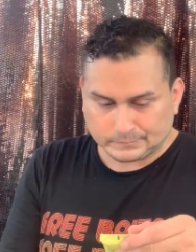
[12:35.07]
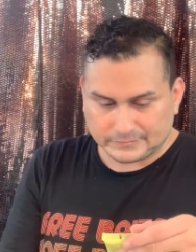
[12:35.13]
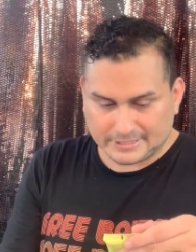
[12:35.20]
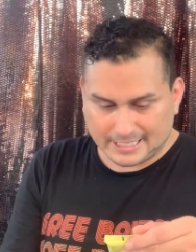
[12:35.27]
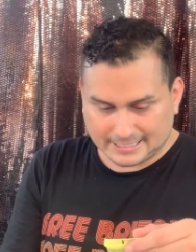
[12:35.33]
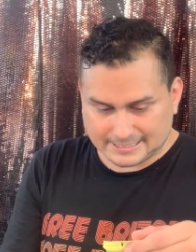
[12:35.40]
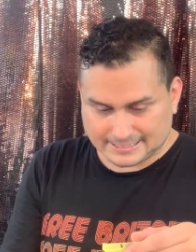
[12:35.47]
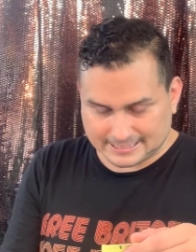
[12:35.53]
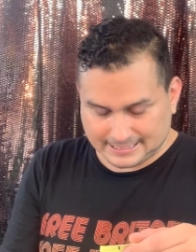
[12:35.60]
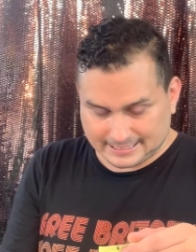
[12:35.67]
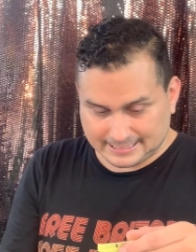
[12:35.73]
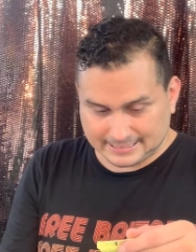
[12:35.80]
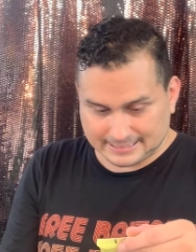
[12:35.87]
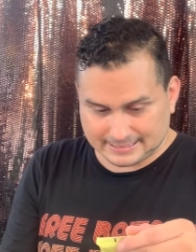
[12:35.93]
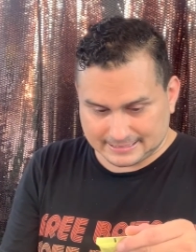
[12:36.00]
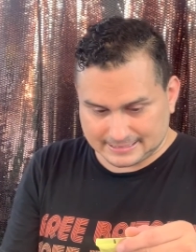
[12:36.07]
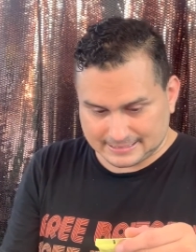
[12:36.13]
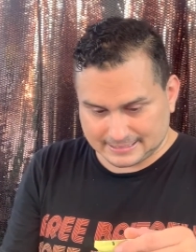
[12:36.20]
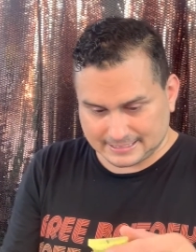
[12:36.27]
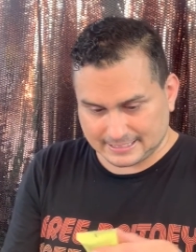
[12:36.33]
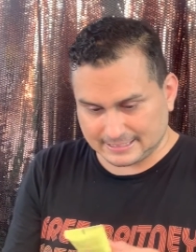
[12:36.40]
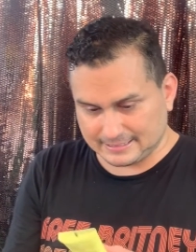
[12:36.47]
Next
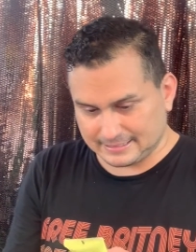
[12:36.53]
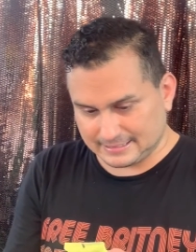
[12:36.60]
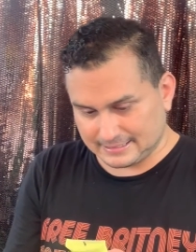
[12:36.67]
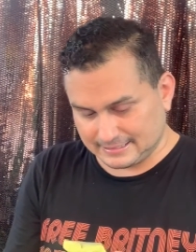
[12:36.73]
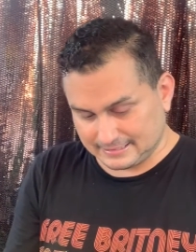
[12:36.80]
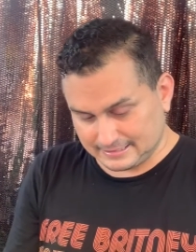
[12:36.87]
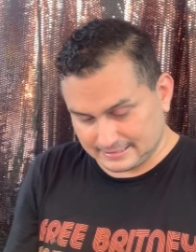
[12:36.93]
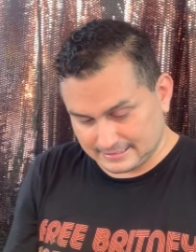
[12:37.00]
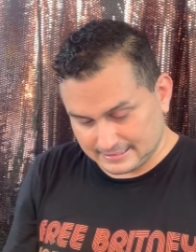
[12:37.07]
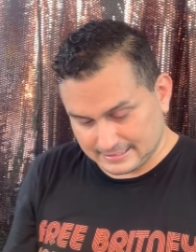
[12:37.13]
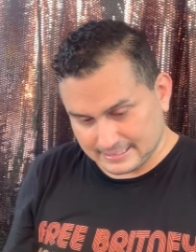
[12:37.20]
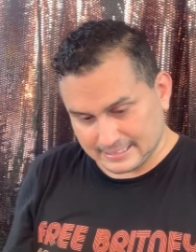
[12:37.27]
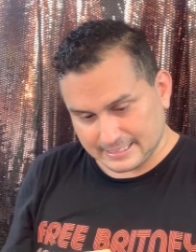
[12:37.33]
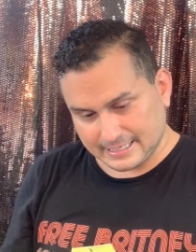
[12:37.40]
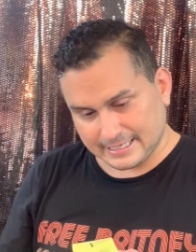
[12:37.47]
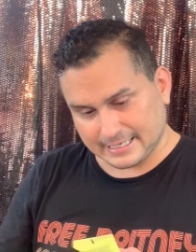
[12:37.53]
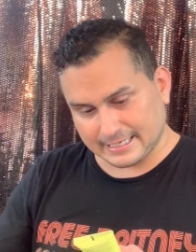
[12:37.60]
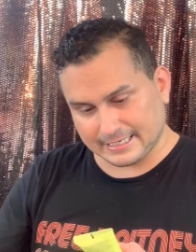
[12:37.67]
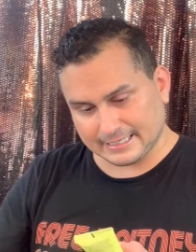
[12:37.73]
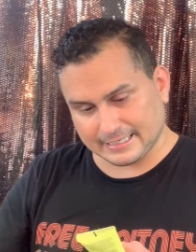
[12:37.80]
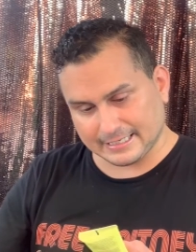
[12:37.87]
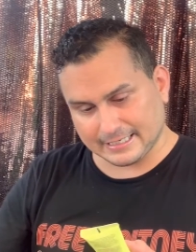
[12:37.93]
is
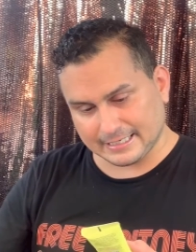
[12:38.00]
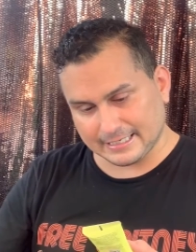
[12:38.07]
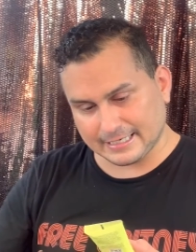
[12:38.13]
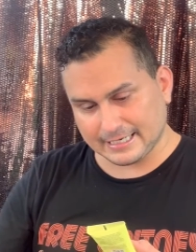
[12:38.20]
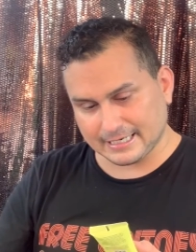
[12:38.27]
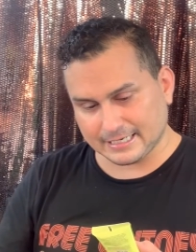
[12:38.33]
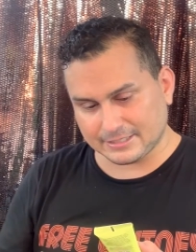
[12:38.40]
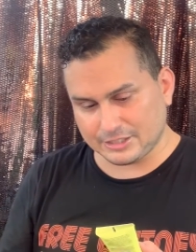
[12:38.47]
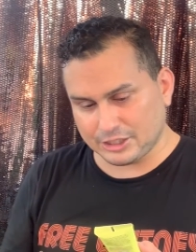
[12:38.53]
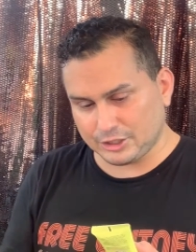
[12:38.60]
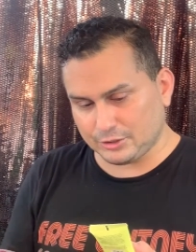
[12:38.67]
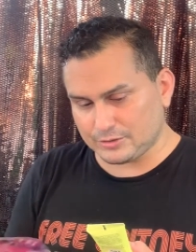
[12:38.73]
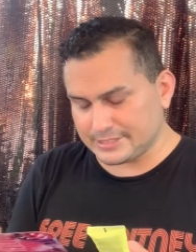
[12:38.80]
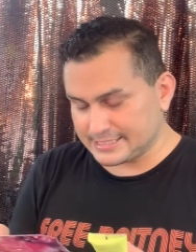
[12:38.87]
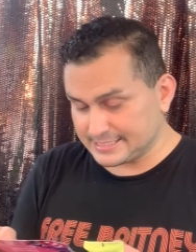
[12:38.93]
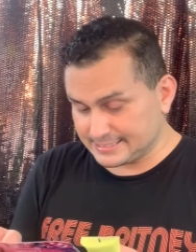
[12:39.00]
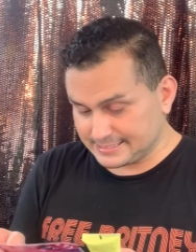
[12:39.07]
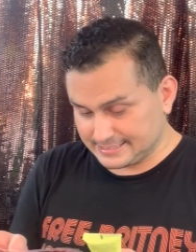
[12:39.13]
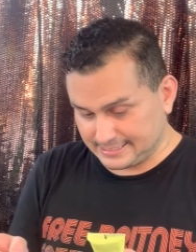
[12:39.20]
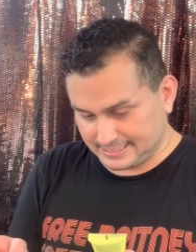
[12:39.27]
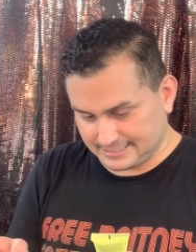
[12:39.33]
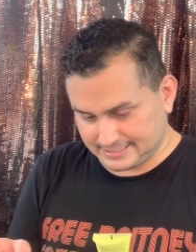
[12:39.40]
a Nude
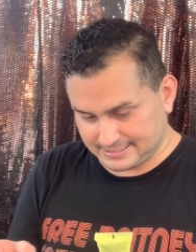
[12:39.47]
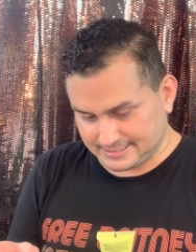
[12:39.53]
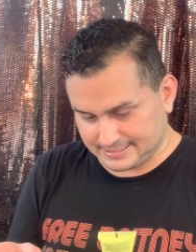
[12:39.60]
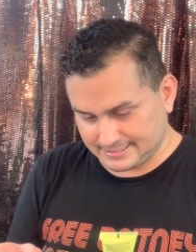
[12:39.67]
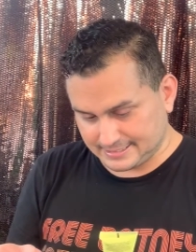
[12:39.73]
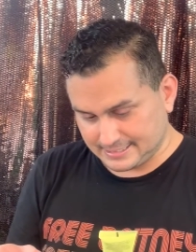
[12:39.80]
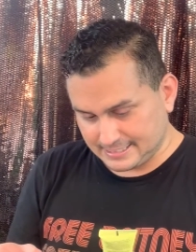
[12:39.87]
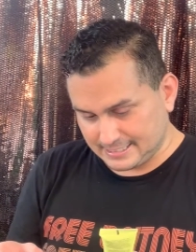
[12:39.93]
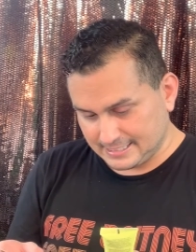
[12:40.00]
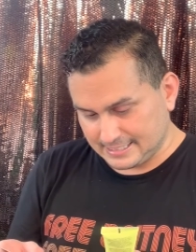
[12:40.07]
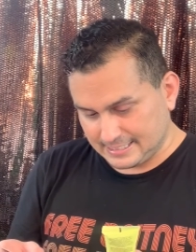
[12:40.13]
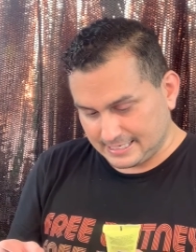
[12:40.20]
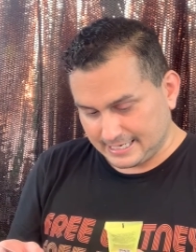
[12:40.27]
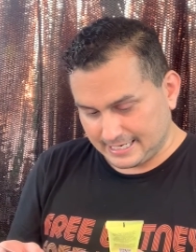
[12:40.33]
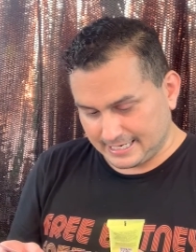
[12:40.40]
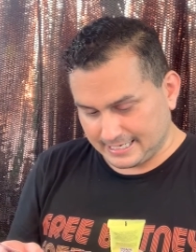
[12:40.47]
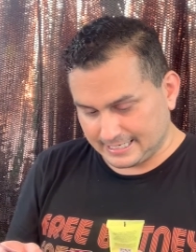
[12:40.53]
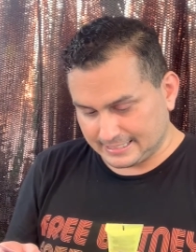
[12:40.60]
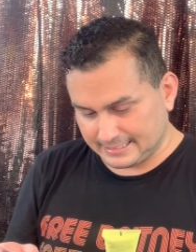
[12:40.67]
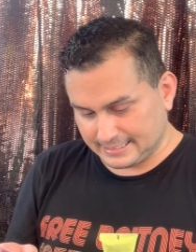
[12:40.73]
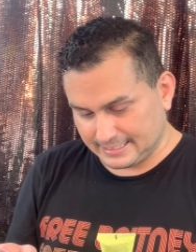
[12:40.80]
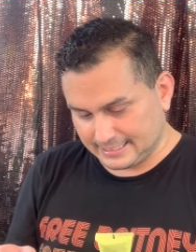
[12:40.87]
Stix,
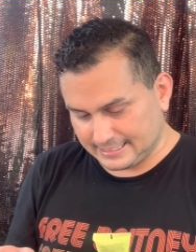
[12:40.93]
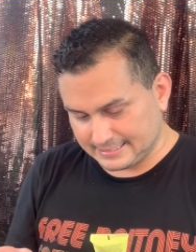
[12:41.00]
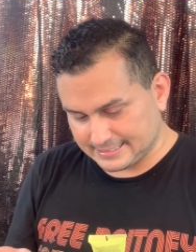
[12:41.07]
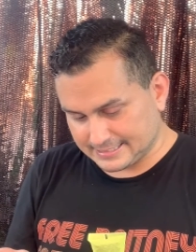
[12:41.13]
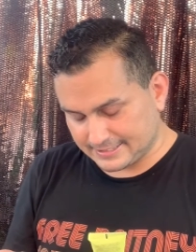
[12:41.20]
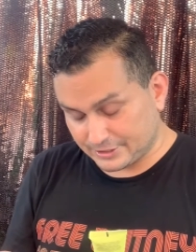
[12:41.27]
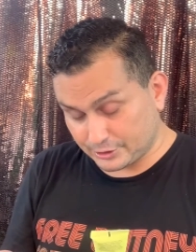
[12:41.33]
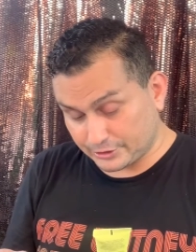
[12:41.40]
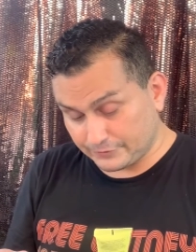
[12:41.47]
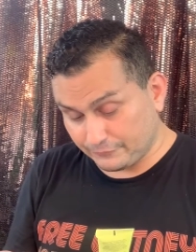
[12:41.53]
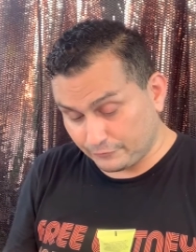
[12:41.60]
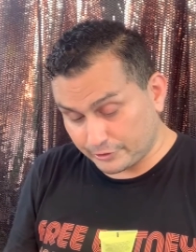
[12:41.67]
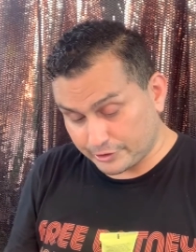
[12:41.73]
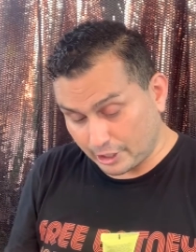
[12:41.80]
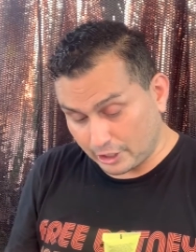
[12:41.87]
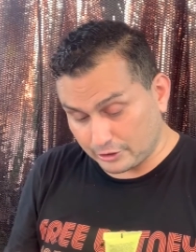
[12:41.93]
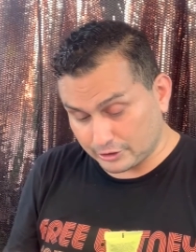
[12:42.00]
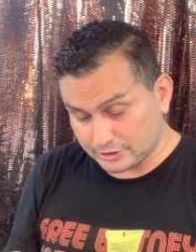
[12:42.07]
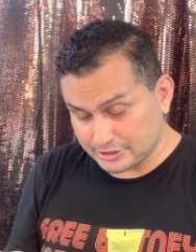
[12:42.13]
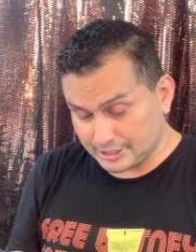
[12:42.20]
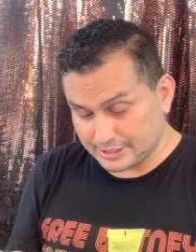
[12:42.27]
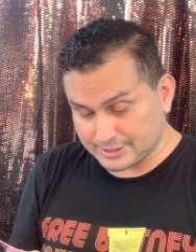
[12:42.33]
and it's $34.
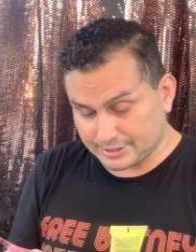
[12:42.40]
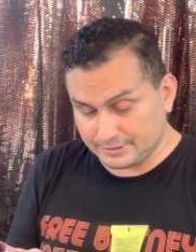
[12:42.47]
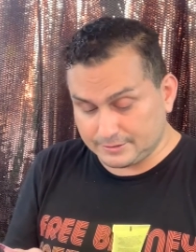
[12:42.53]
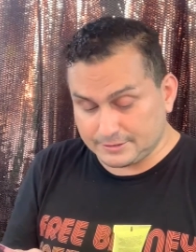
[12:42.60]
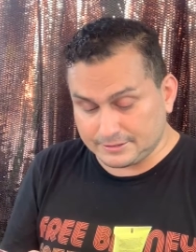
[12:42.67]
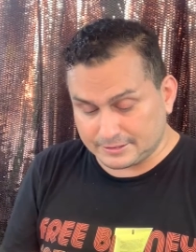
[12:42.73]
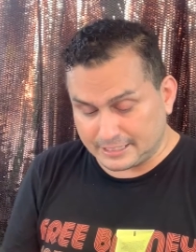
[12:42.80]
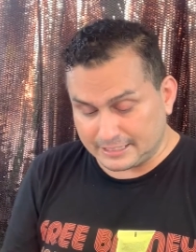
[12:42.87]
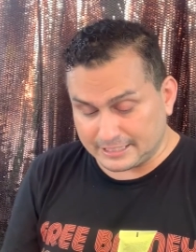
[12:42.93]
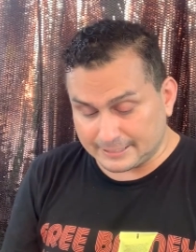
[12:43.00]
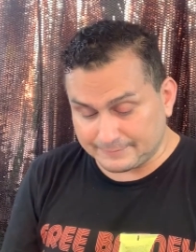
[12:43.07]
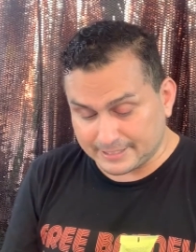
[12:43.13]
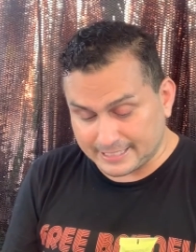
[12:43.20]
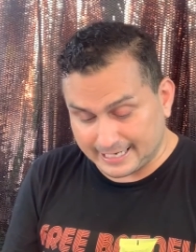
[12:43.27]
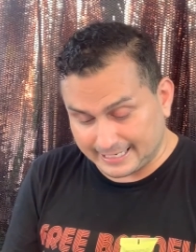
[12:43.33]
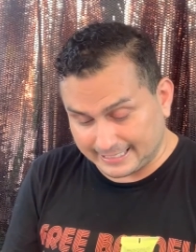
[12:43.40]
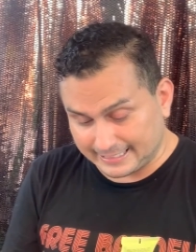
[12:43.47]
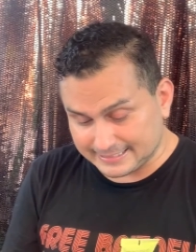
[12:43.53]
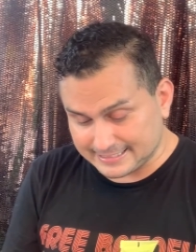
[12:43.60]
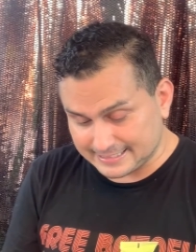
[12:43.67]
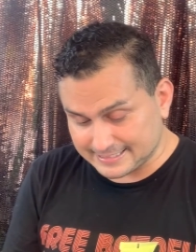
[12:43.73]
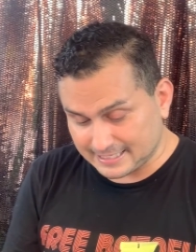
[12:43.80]
It's a
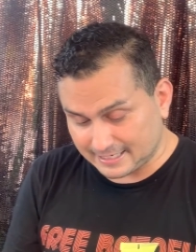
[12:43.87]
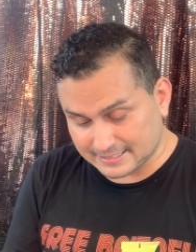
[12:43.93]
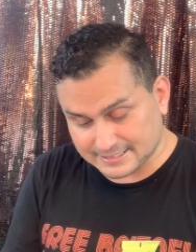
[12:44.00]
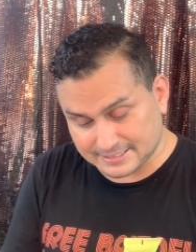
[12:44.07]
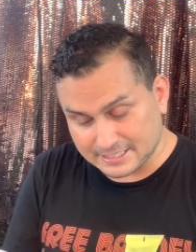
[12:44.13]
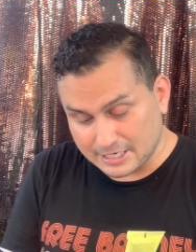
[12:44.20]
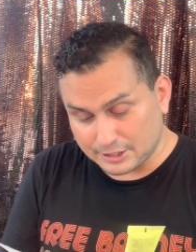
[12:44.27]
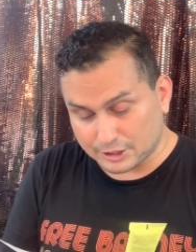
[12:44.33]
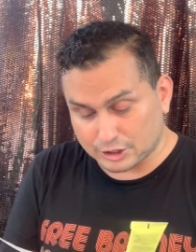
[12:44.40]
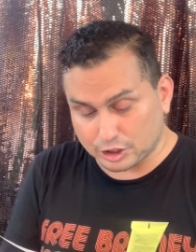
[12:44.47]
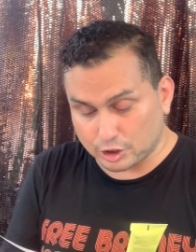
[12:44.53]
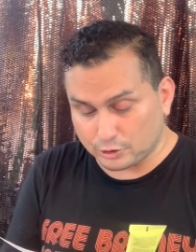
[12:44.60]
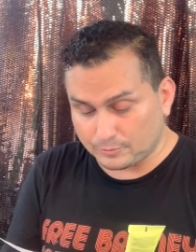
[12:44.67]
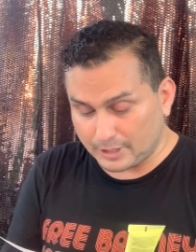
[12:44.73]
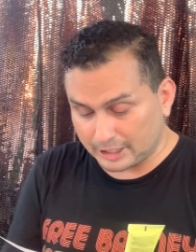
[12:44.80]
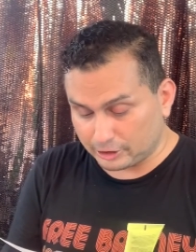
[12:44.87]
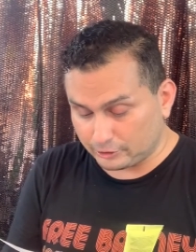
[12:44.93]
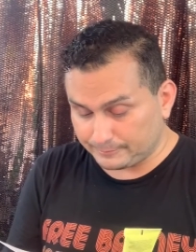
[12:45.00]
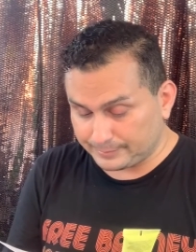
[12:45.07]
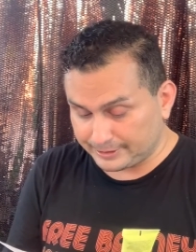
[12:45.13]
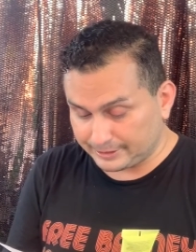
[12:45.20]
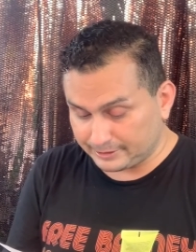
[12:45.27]
Lemonade Detox Glow
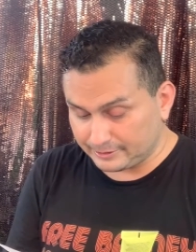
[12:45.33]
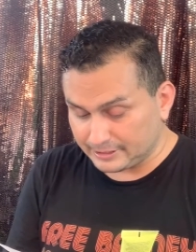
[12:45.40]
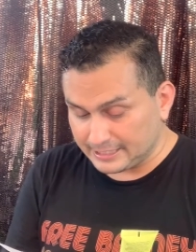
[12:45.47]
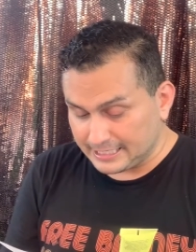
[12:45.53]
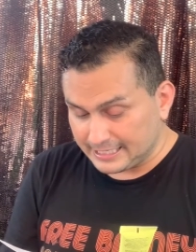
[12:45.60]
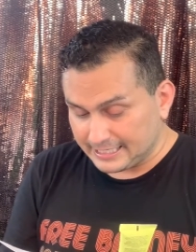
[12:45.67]
Micro Peel.